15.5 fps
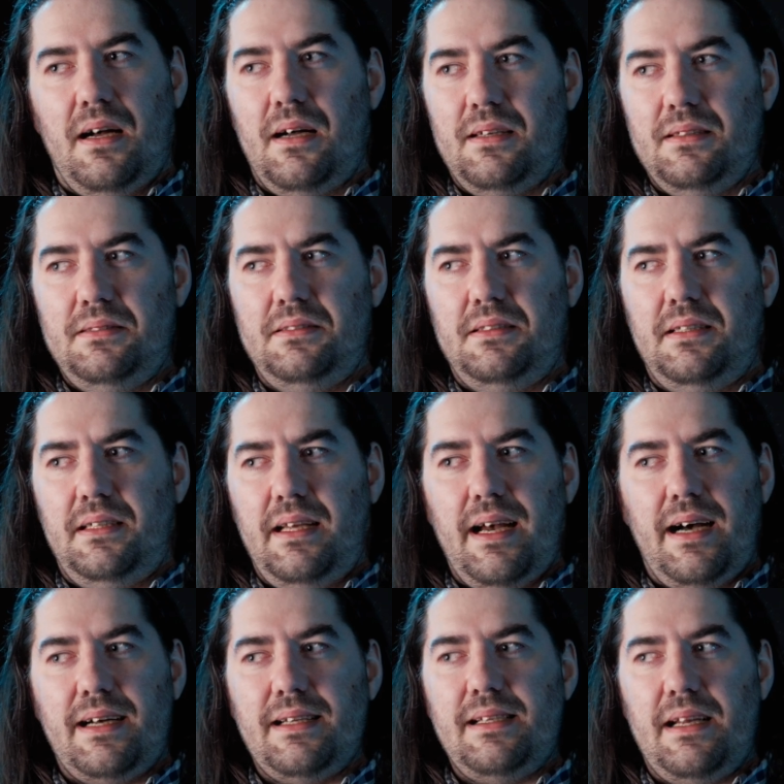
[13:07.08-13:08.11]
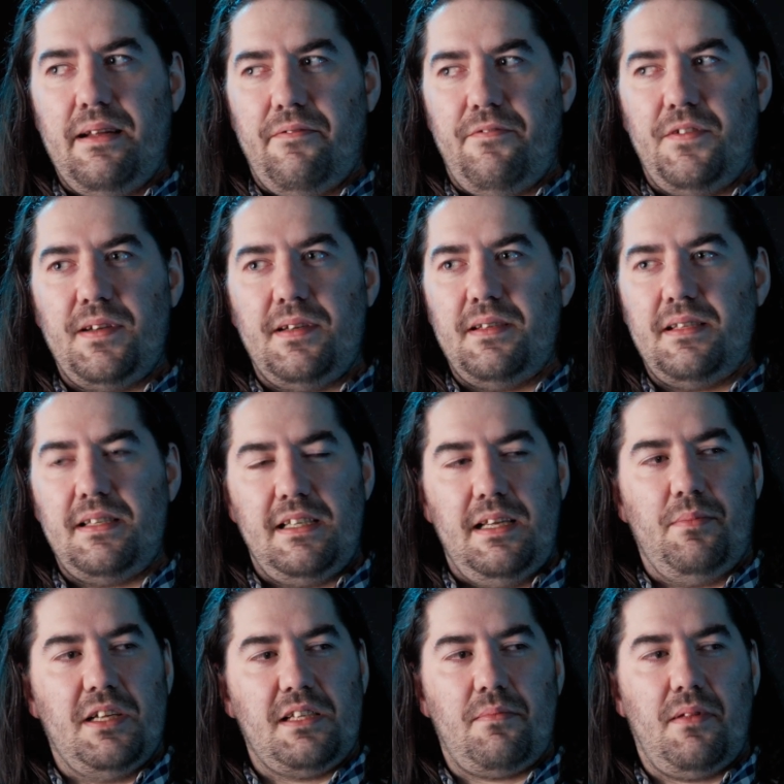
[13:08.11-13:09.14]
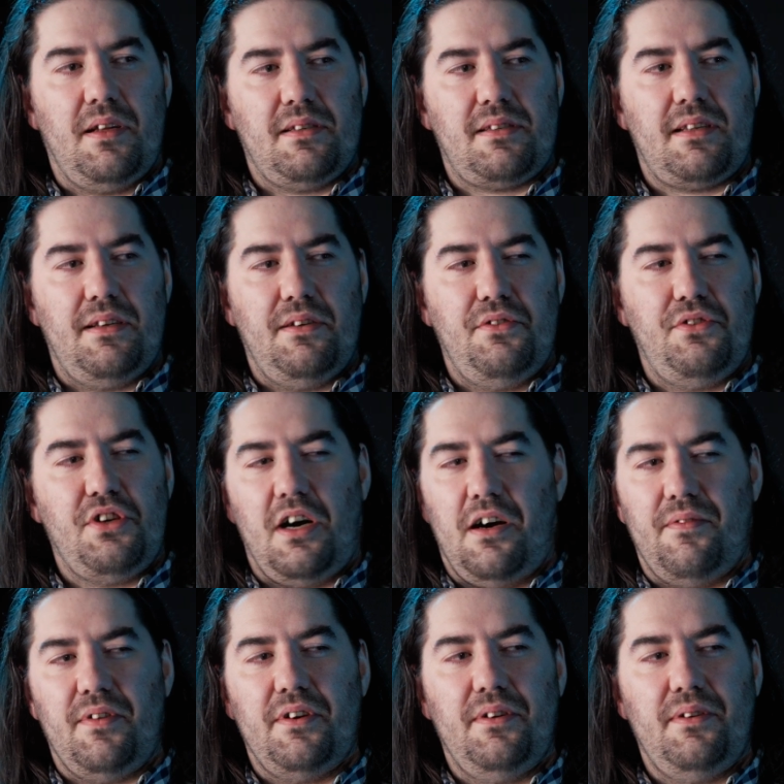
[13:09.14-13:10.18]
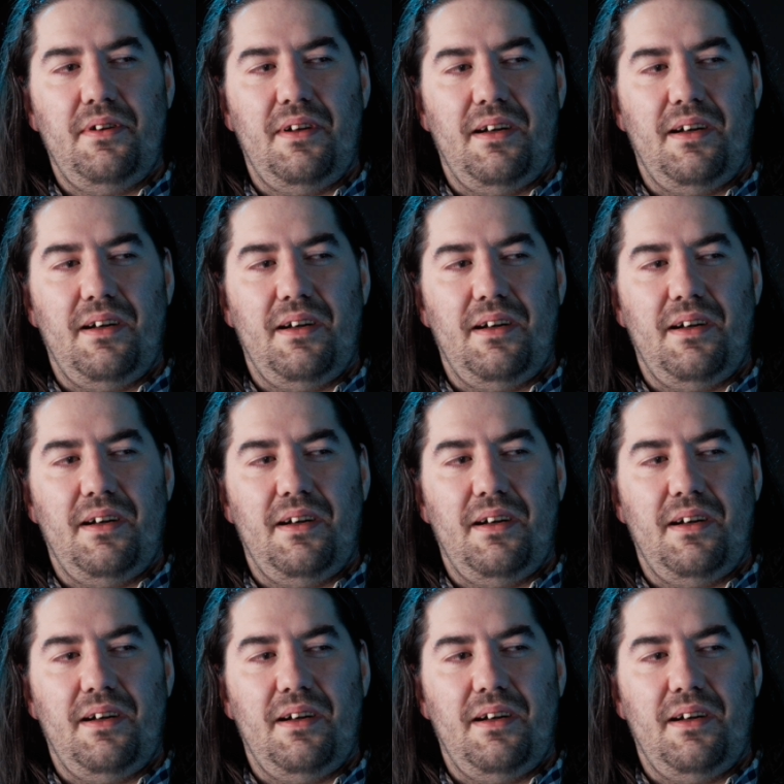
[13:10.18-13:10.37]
Uh, yeah, I did it for C plus plus and Java.